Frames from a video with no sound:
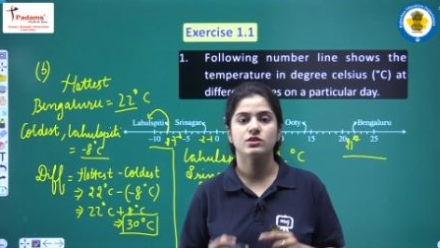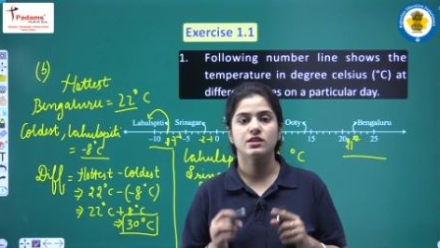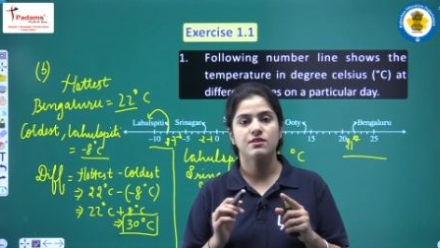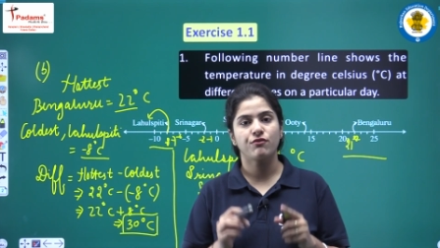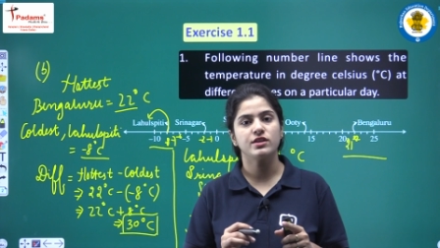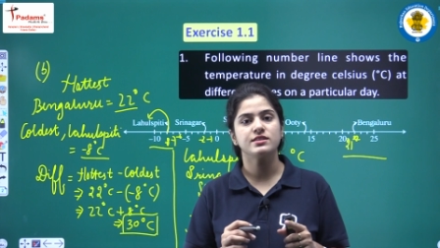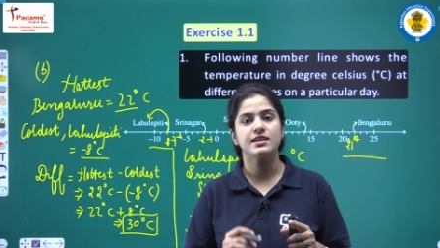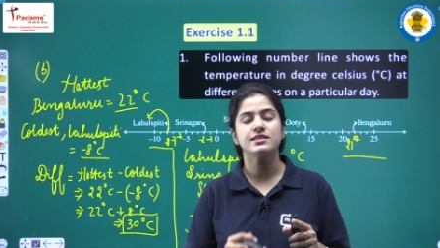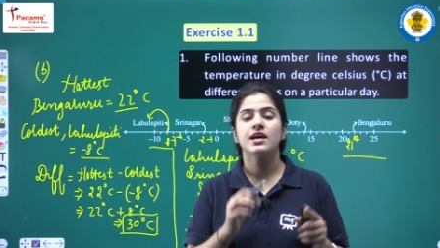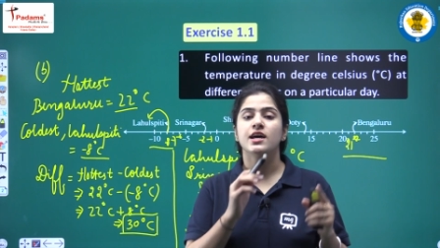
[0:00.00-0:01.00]
So, the difference
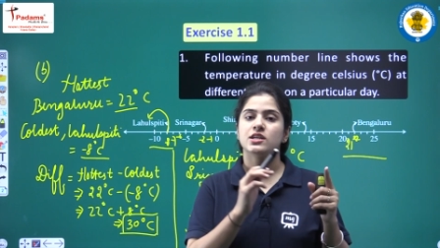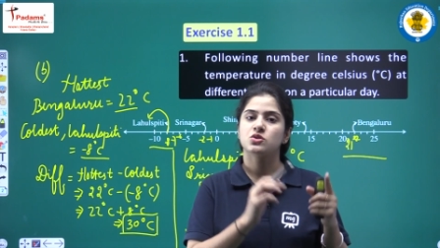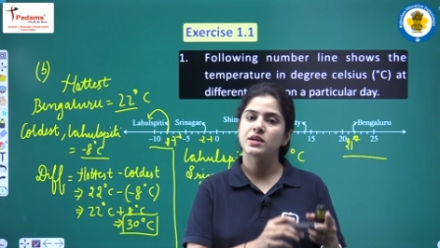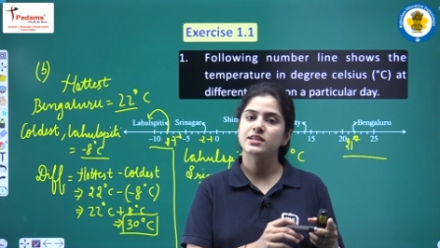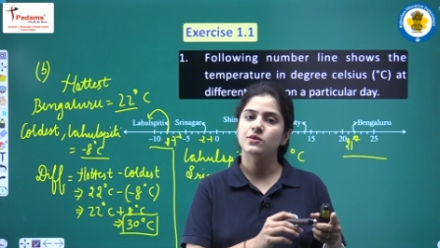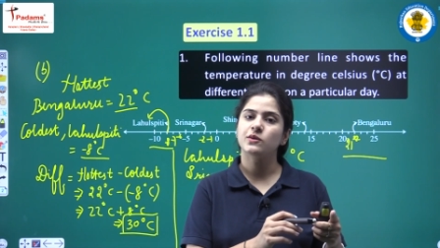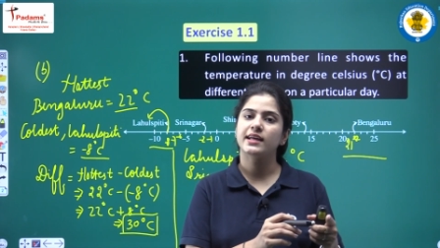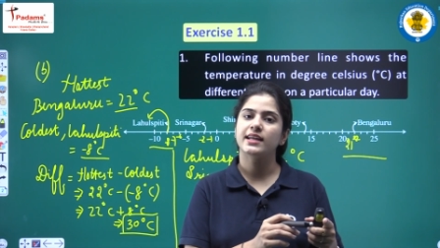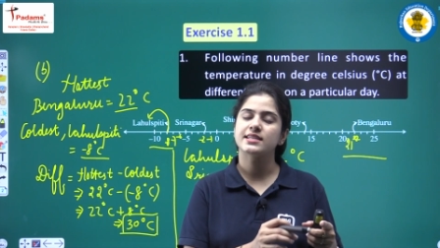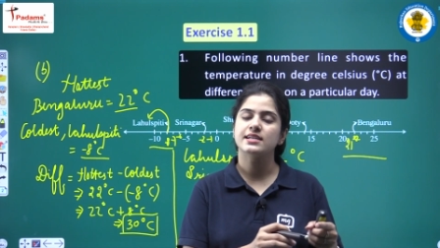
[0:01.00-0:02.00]
is 22
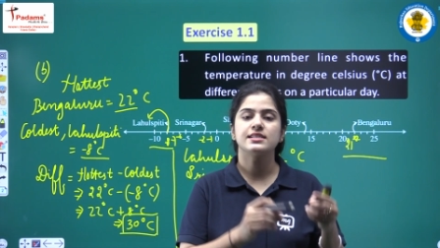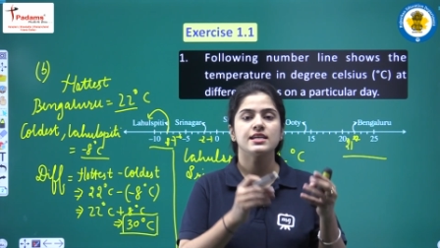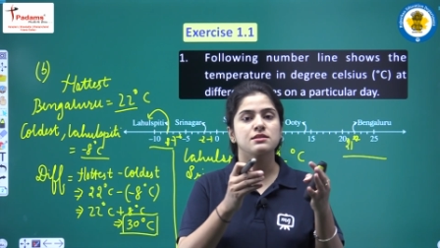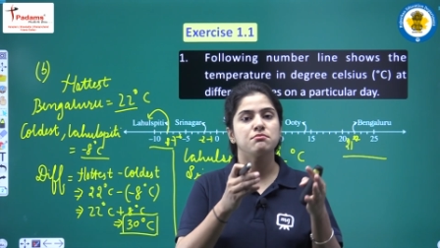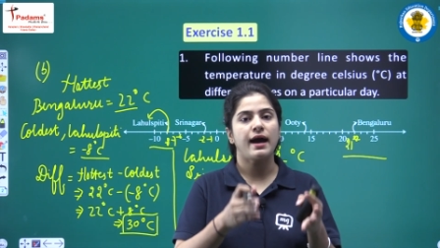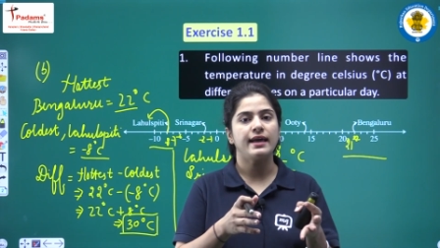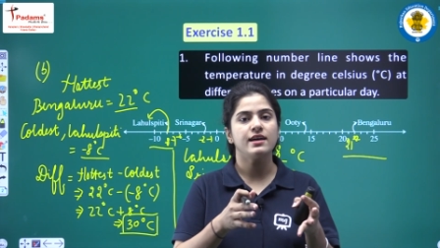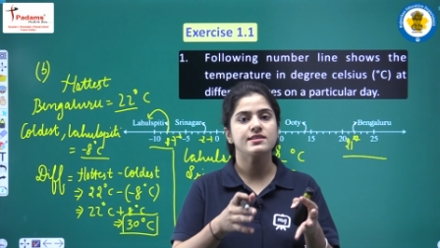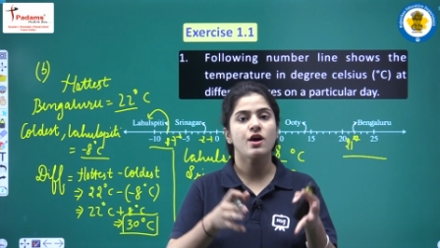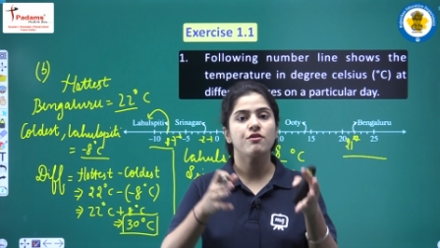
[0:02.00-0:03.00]
degree Celsius
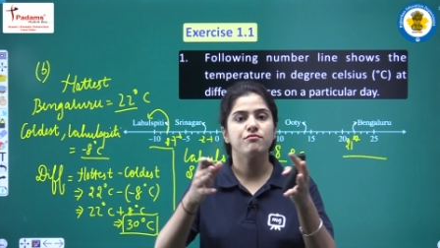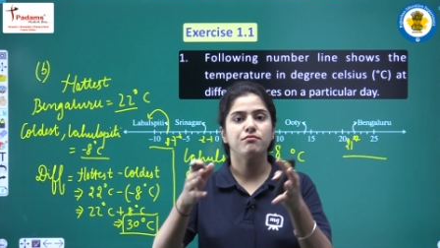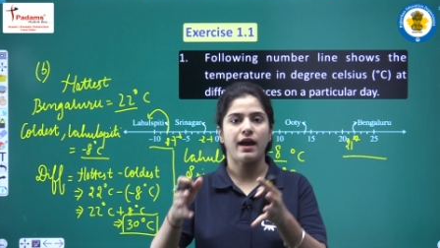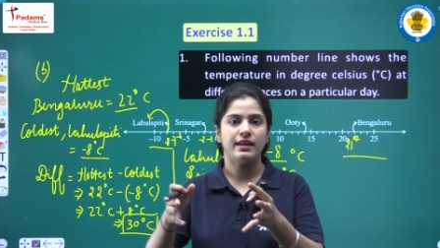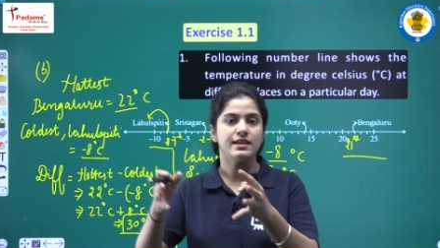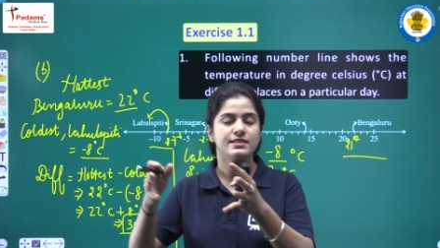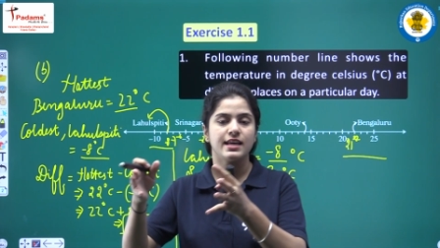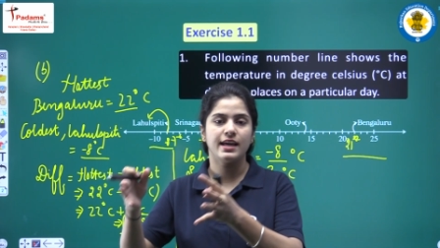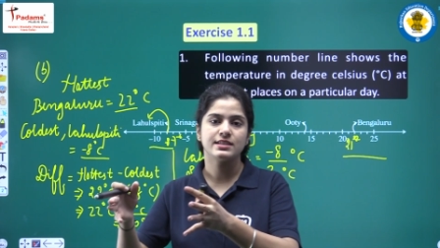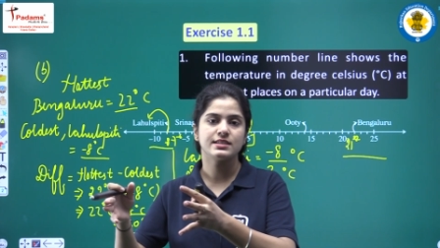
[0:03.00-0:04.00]
minus of minus
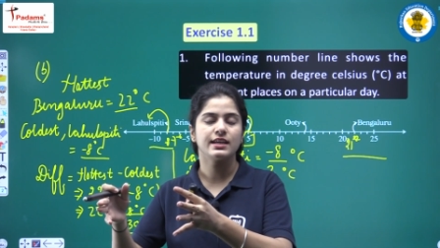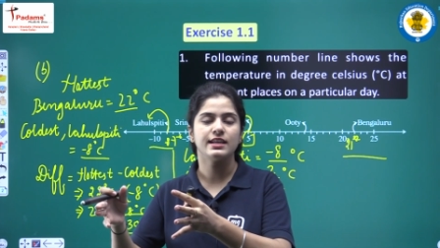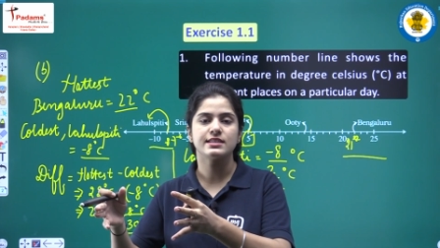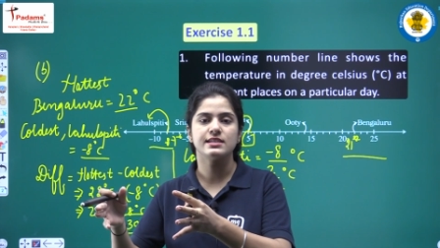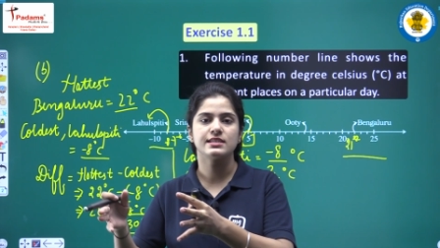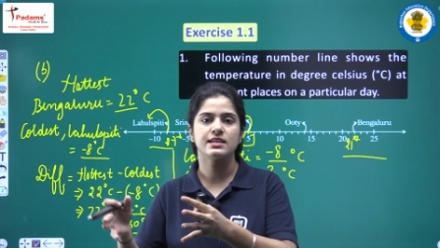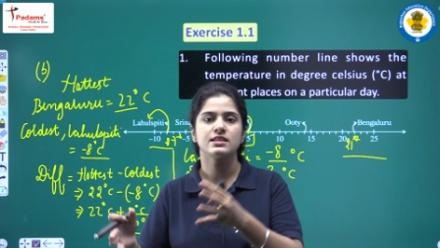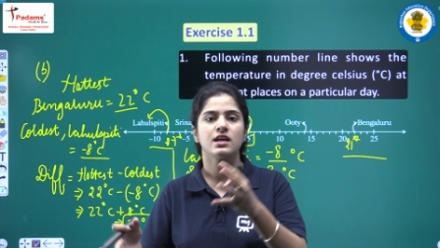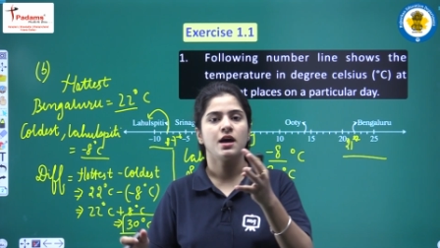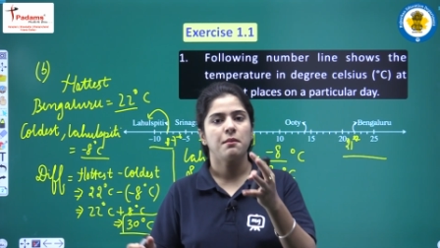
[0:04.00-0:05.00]
8 degree Celsius